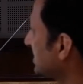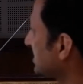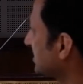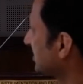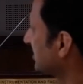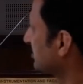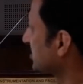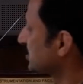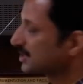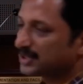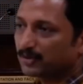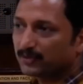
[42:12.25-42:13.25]
the
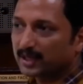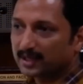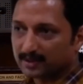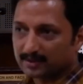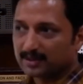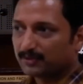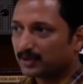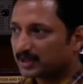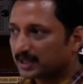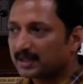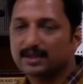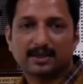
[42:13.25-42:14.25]
viscosity of air if you
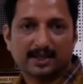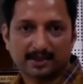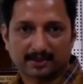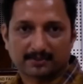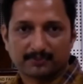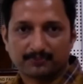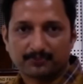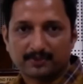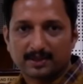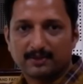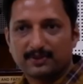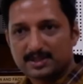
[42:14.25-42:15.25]
are taking air.
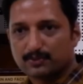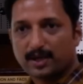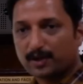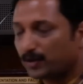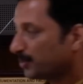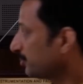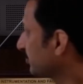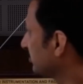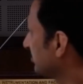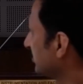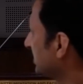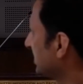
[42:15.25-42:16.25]
If it is vacuum,
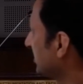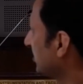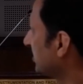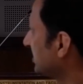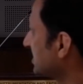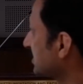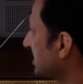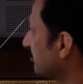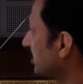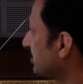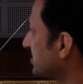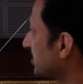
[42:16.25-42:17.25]
this term
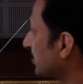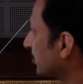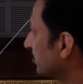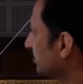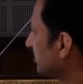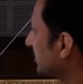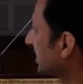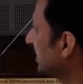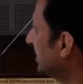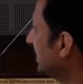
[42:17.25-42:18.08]
will be 0. Okay,